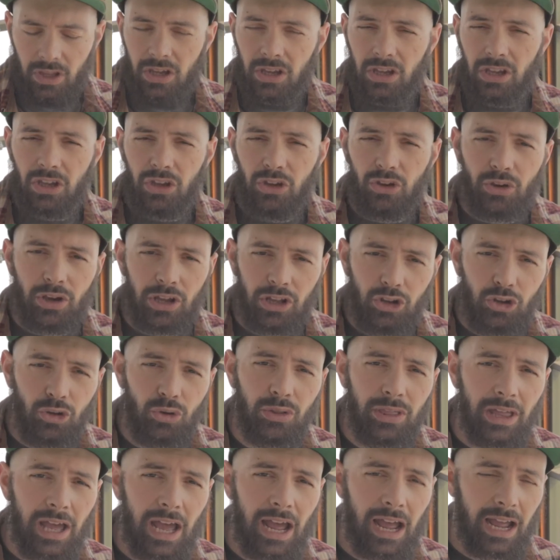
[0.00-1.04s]
you can
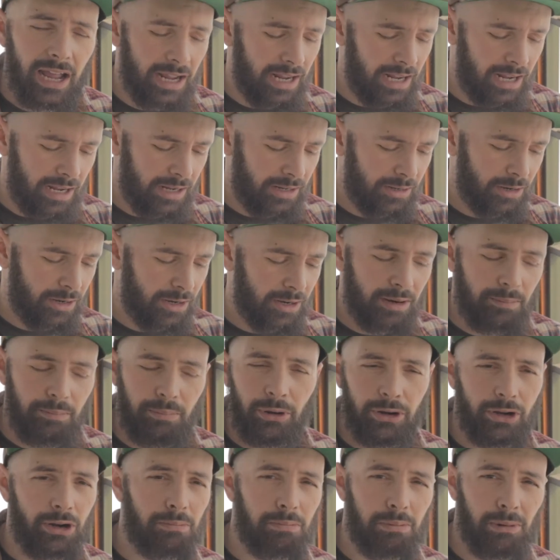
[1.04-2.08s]
do that. You're going to
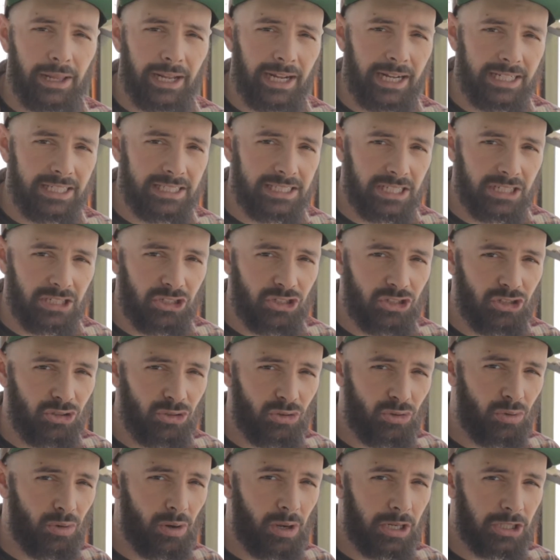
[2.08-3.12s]
put your plants
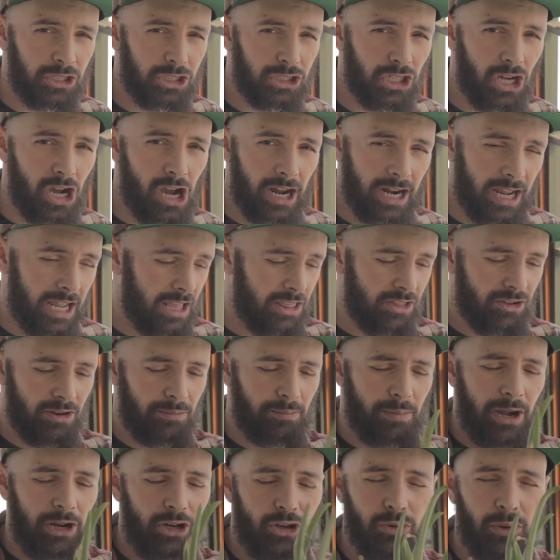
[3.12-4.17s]
into shock either
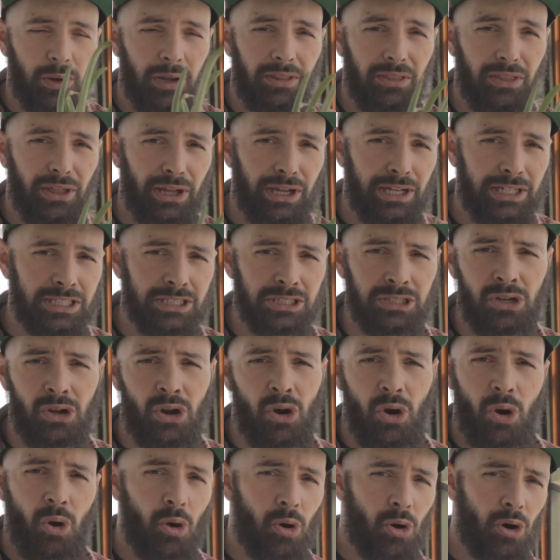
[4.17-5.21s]
by doing this,
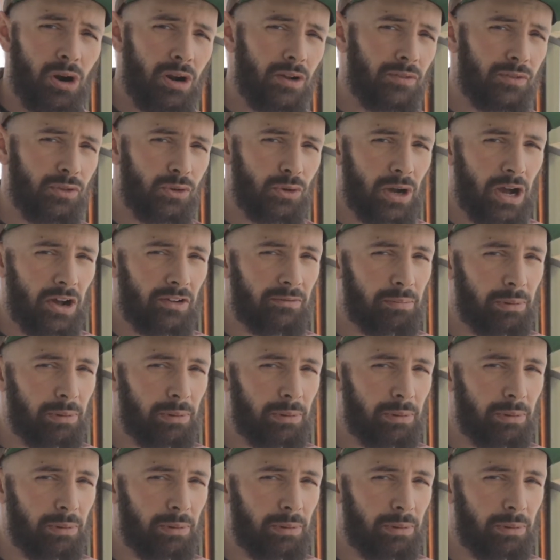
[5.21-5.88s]
or if you have